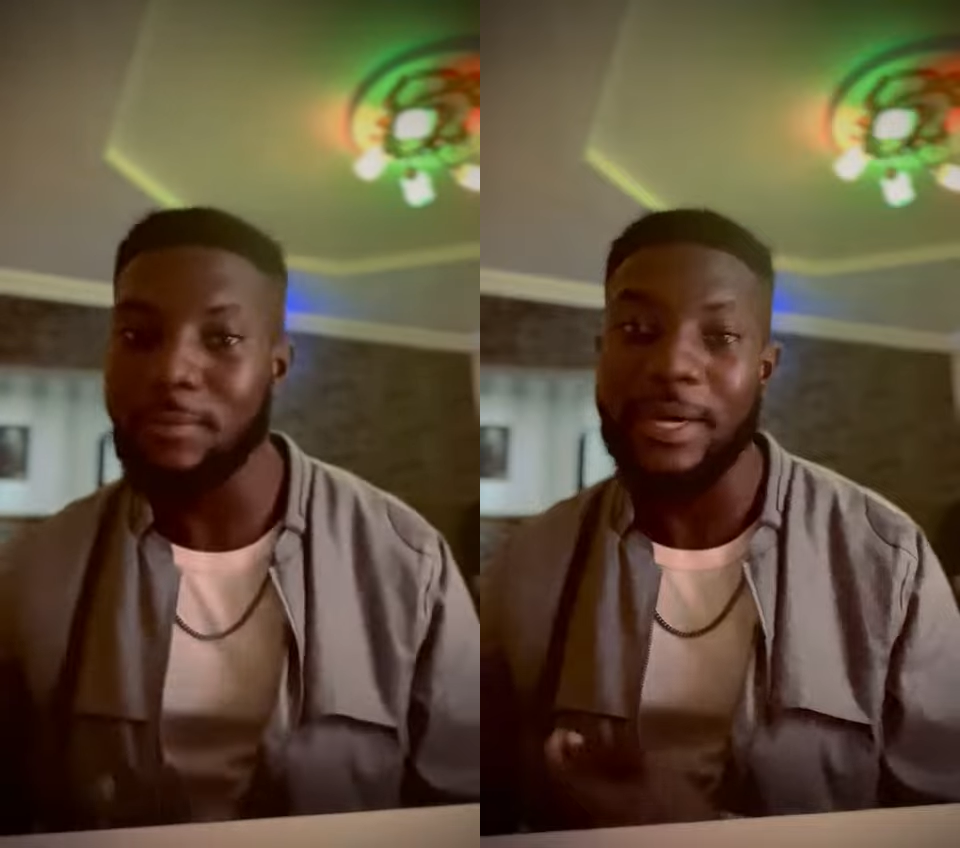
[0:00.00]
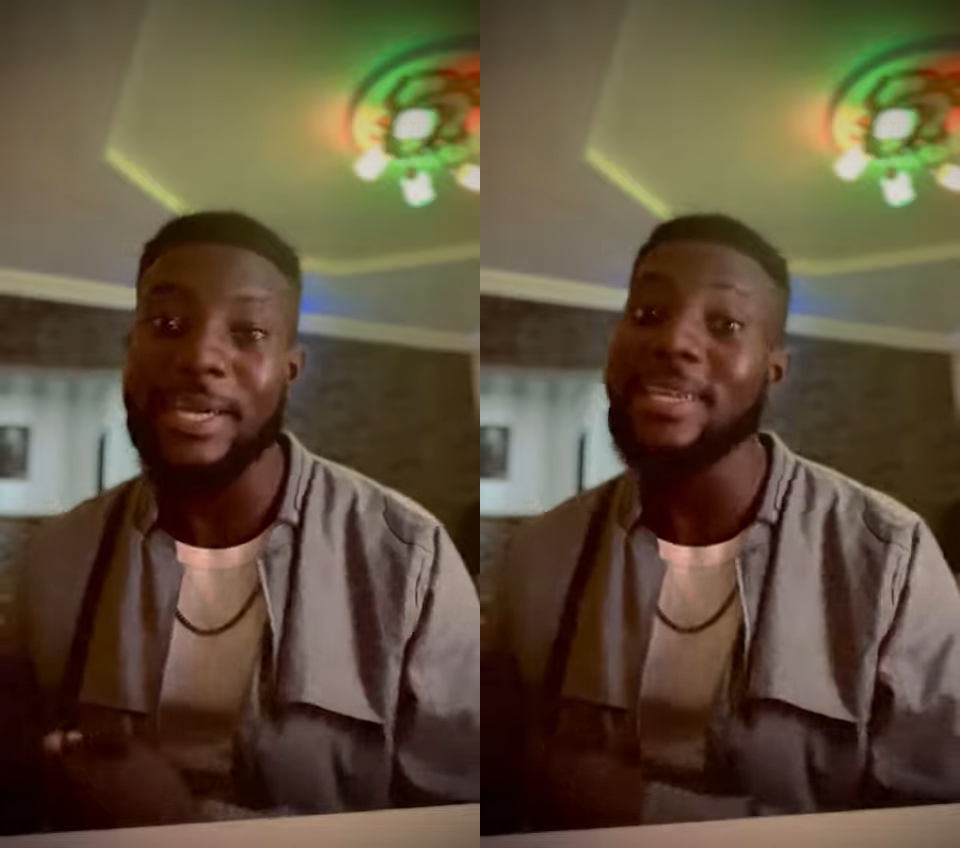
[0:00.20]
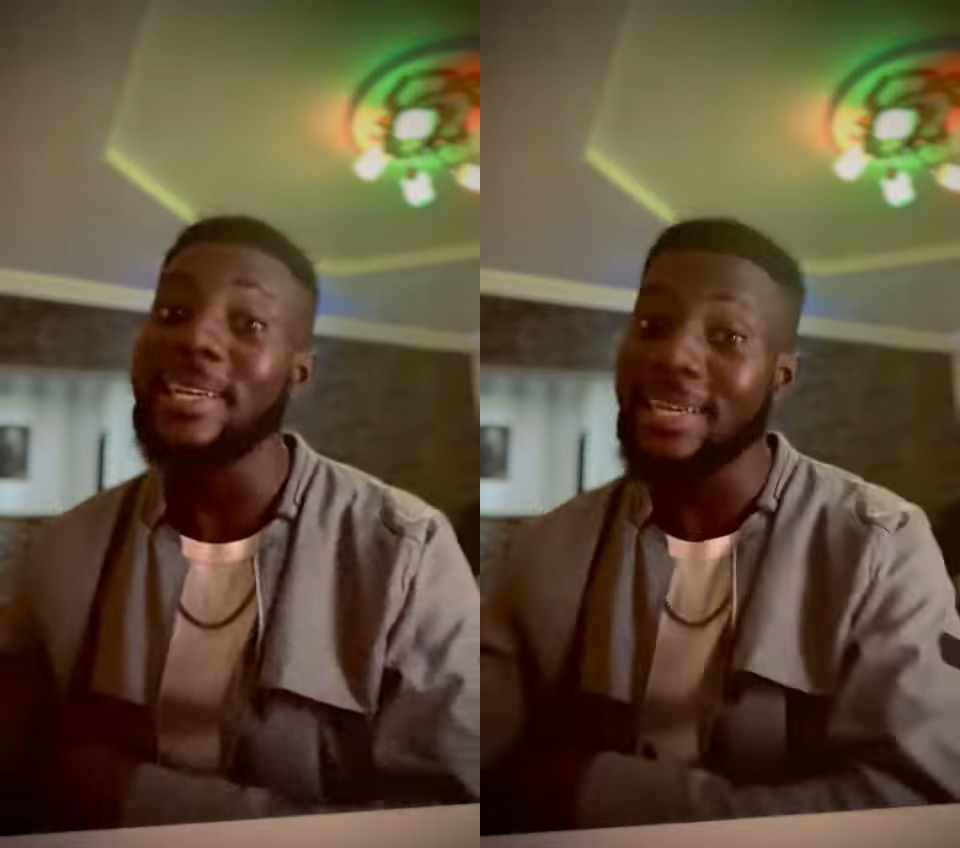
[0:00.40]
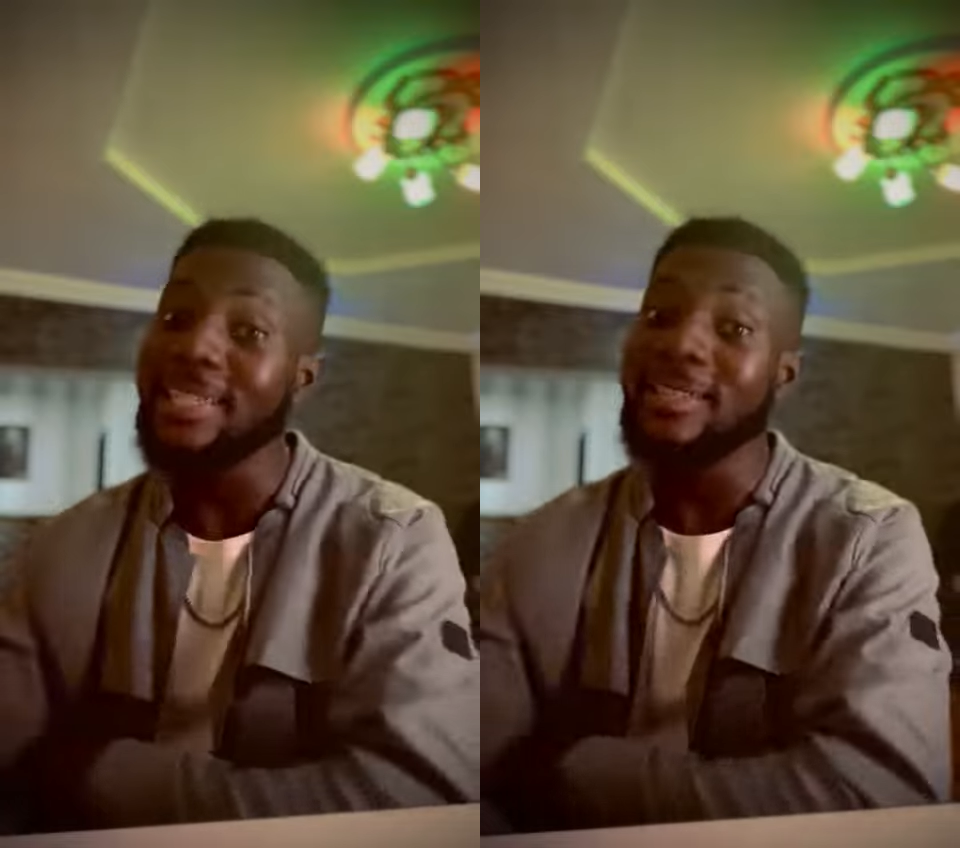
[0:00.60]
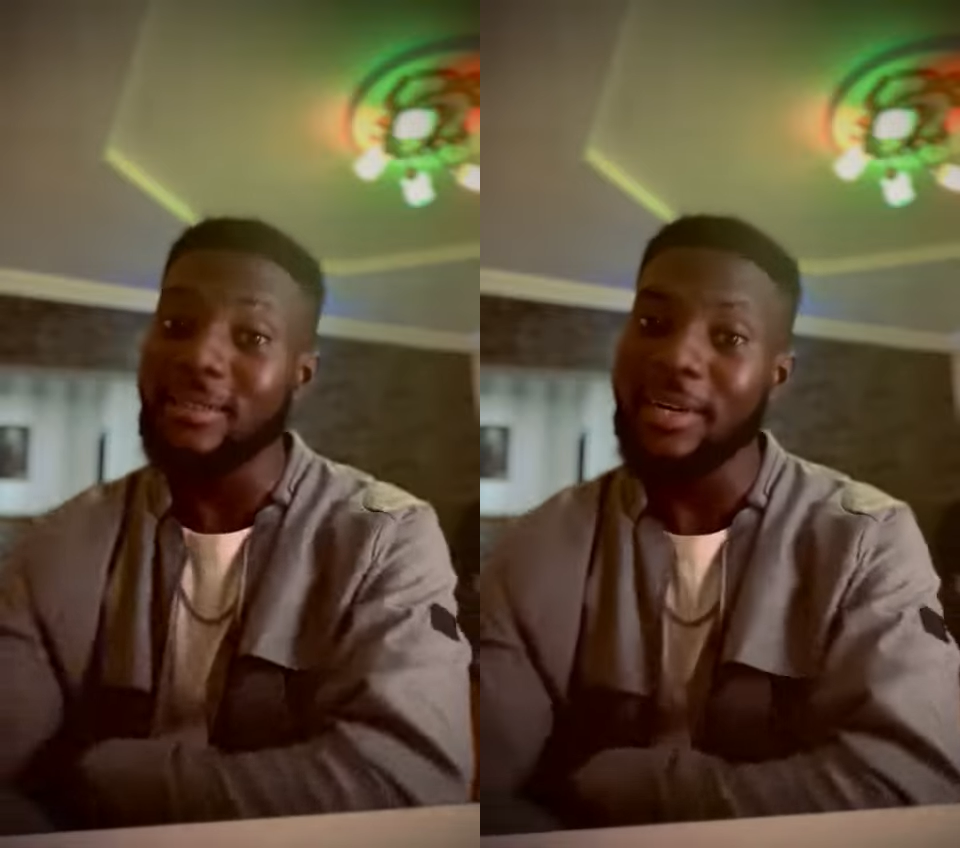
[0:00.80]
by
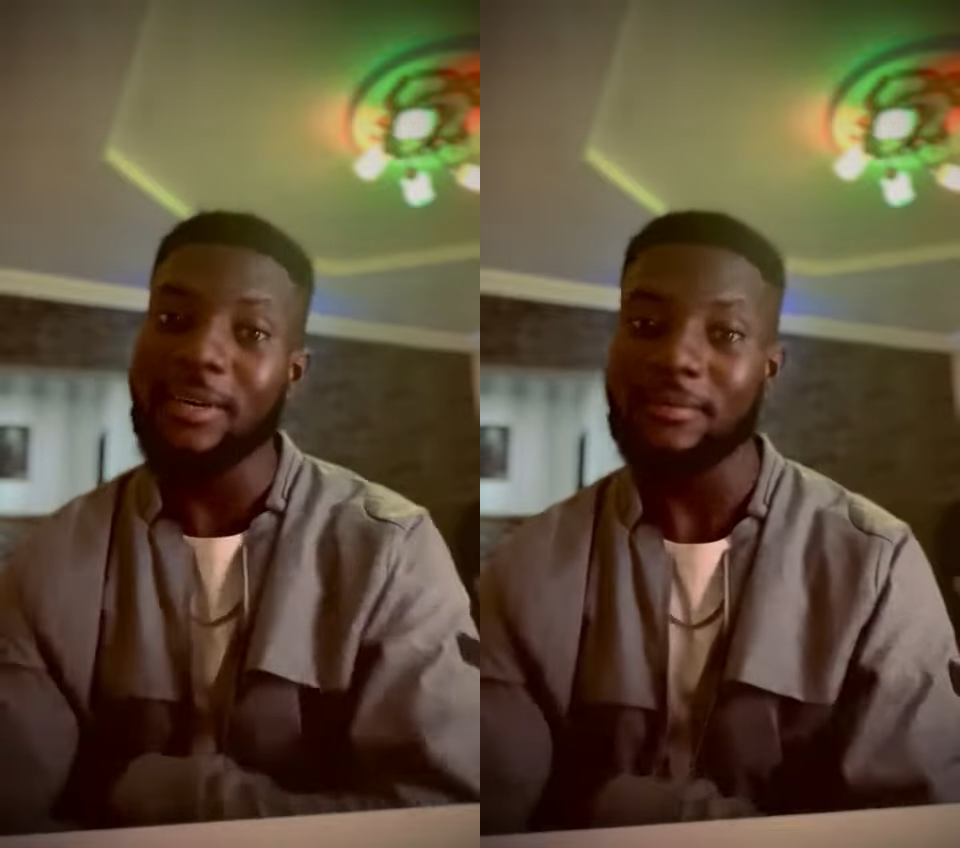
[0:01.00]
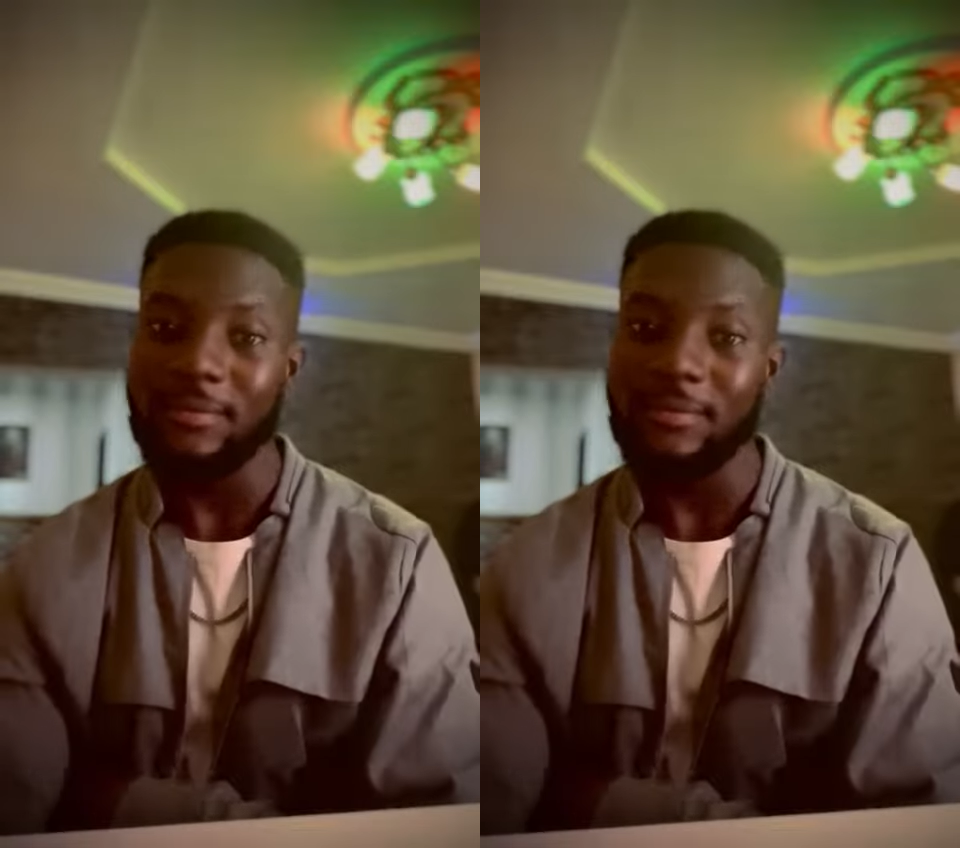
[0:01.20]
Nigeria.